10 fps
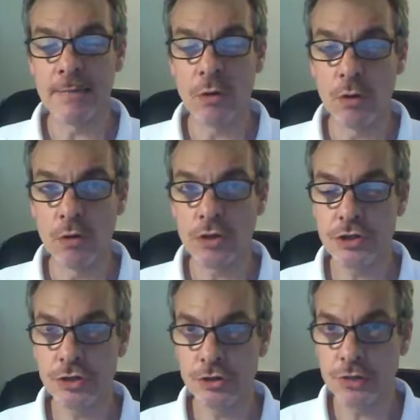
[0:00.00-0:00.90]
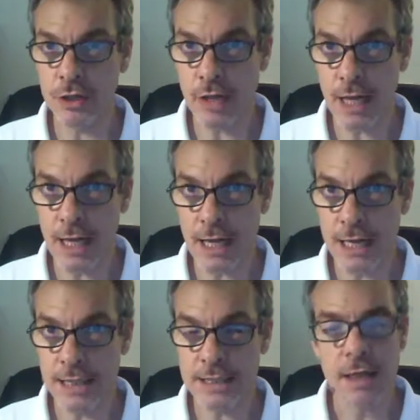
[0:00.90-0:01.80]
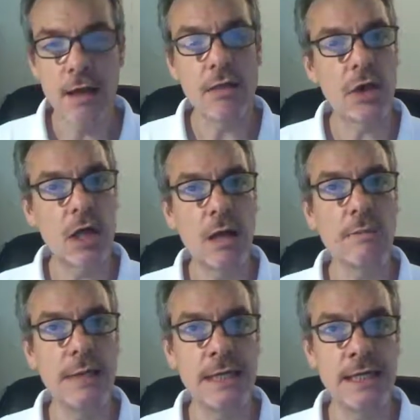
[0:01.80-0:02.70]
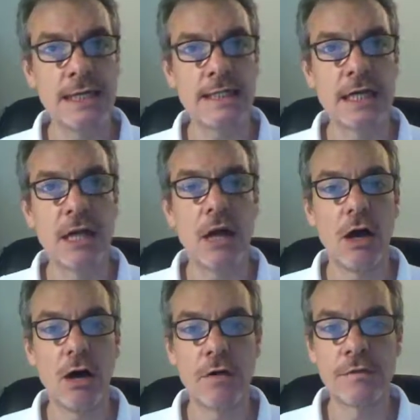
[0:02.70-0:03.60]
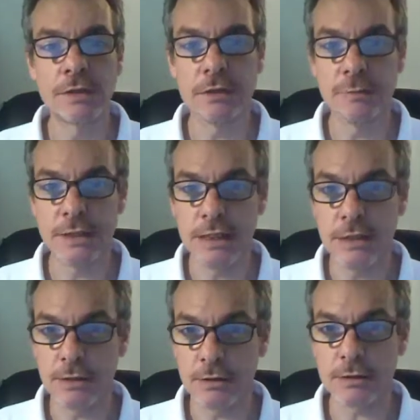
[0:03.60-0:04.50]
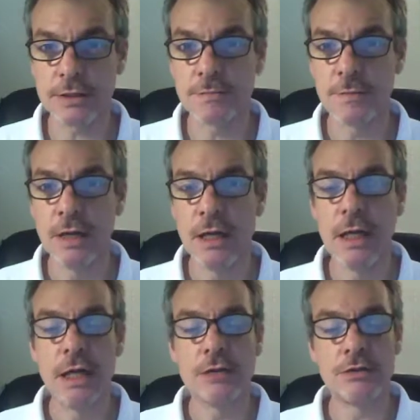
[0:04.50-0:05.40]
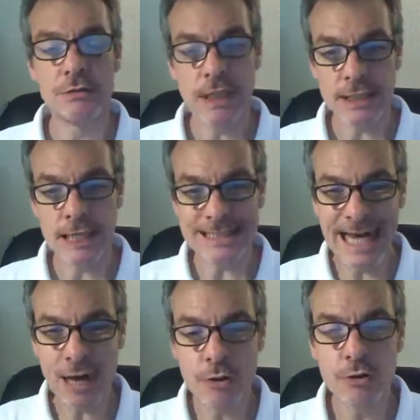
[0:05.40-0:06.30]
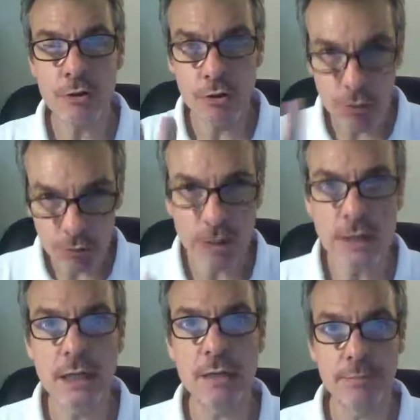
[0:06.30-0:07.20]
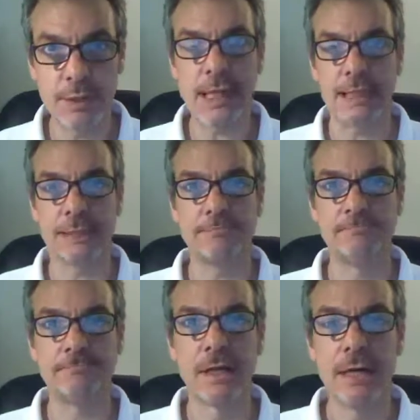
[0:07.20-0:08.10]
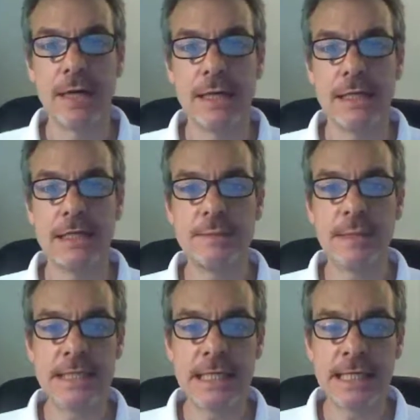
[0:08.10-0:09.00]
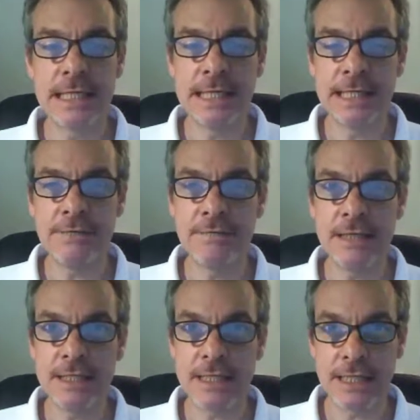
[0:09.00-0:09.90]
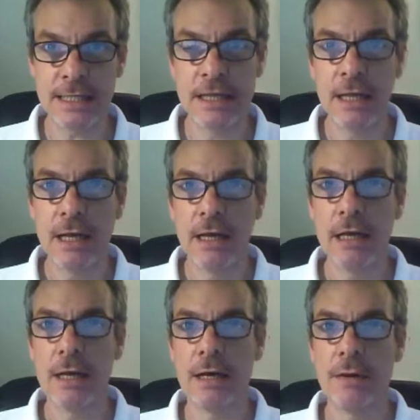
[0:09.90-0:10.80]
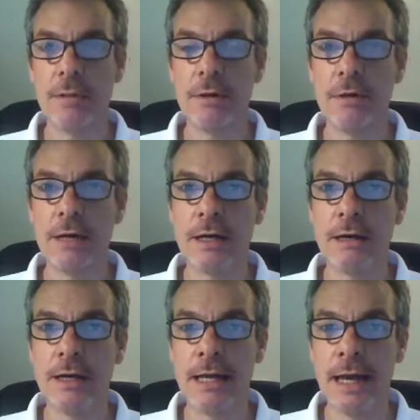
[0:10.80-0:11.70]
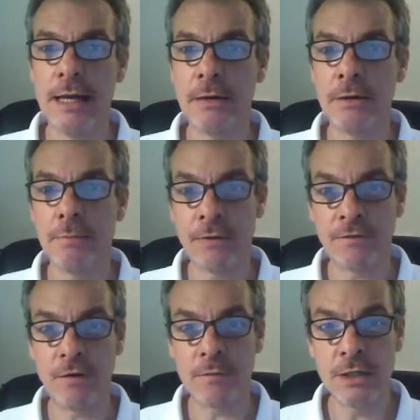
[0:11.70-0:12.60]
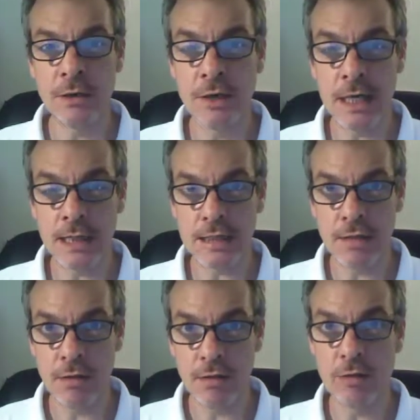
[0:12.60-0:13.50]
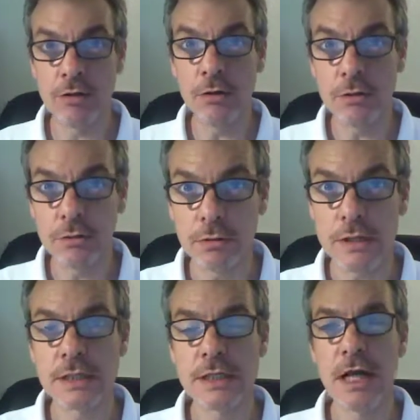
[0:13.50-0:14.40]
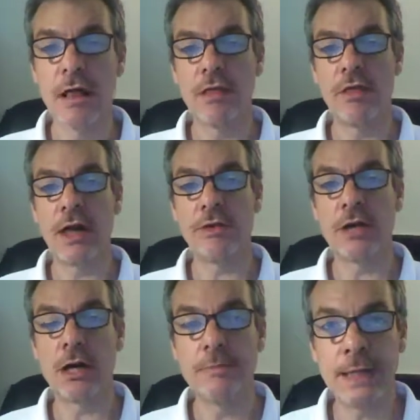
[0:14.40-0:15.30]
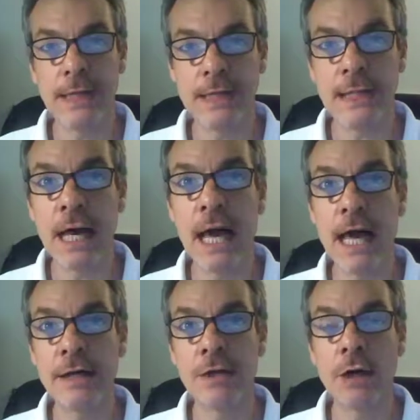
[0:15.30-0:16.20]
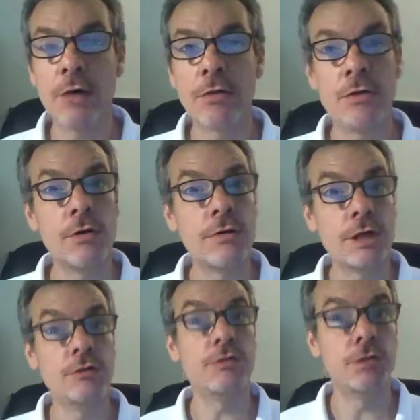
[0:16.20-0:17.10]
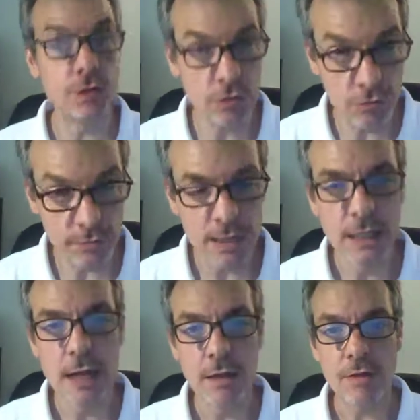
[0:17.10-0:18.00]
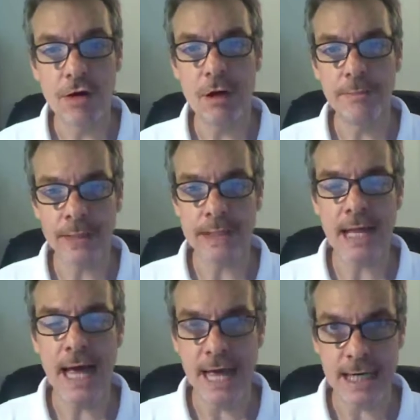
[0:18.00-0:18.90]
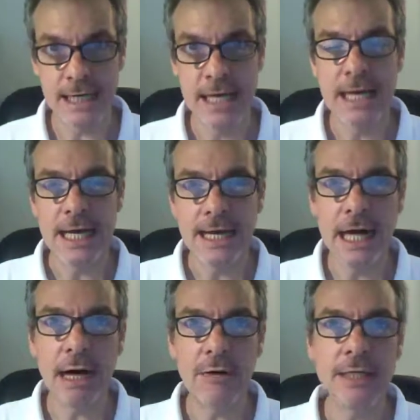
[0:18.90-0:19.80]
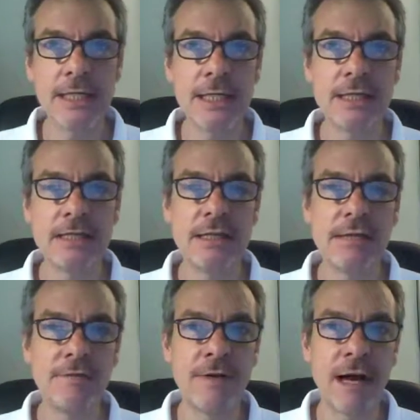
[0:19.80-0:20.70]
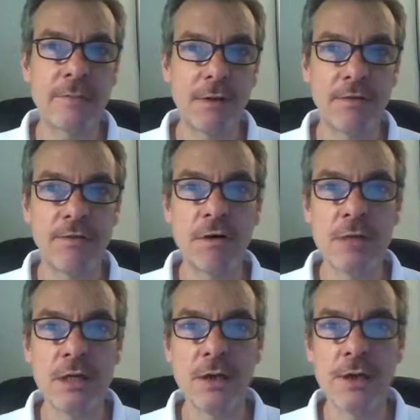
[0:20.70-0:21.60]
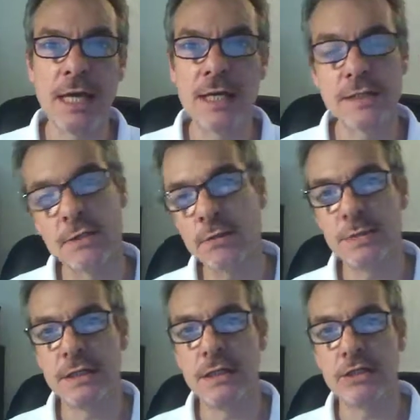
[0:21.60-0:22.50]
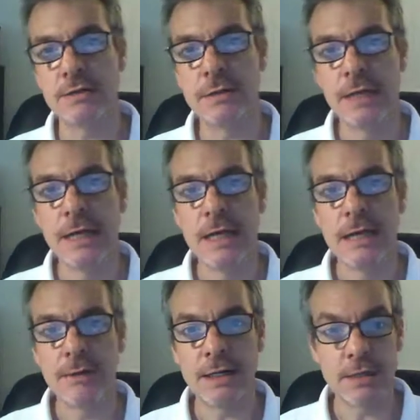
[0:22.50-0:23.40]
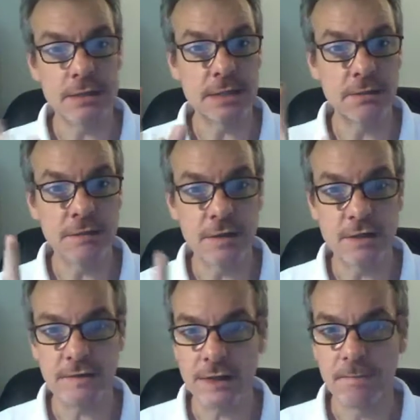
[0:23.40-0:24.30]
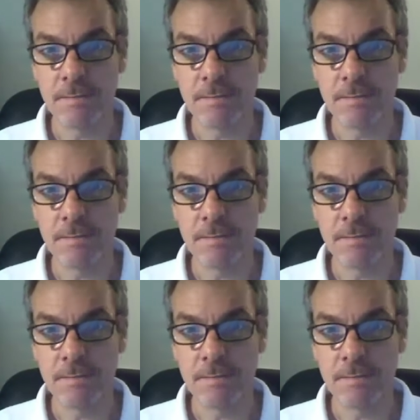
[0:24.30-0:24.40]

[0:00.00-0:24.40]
also to analyze the campaigns of the competitors to detect how your current campaign is basically fitting and performing against the goals that the campaign had, or that you assume the campaign had, and how it is in fact performing against the competition, right? That's the first thing.